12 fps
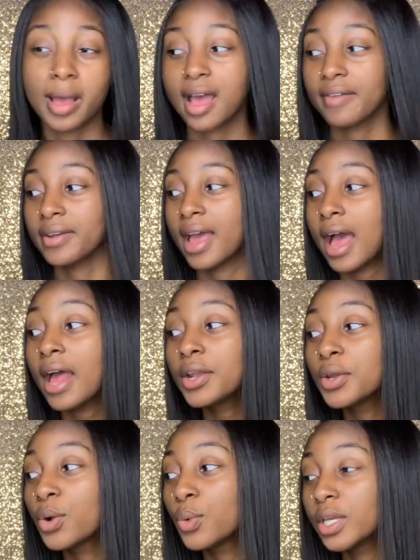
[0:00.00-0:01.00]
I haven't
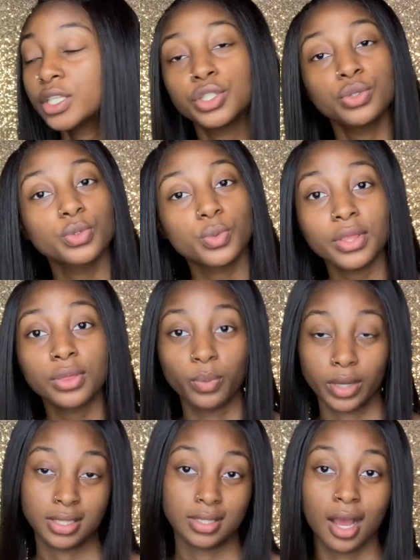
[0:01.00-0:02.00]
had no issues with
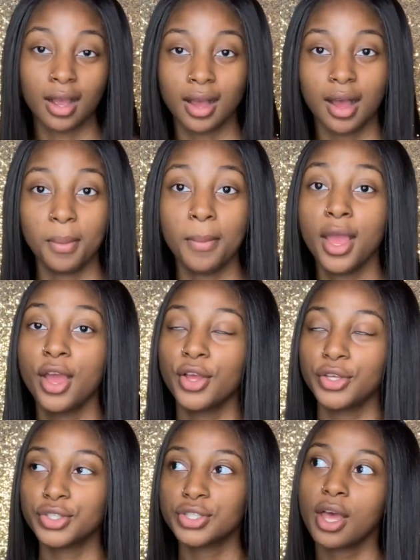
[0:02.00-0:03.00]
Wix.com,
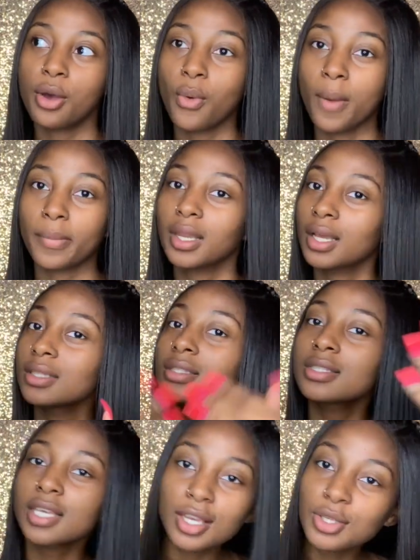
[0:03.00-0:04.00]
so I'm gonna
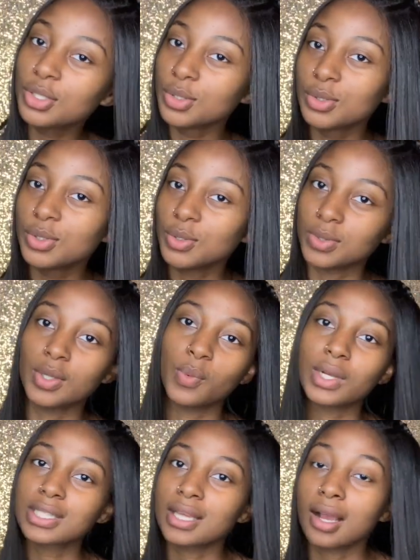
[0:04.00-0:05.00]
continue
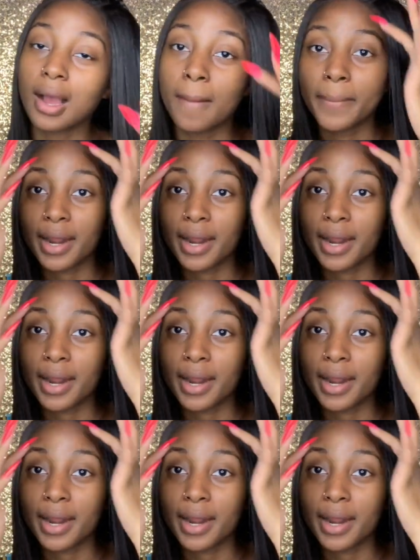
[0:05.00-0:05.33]
using Wix.com.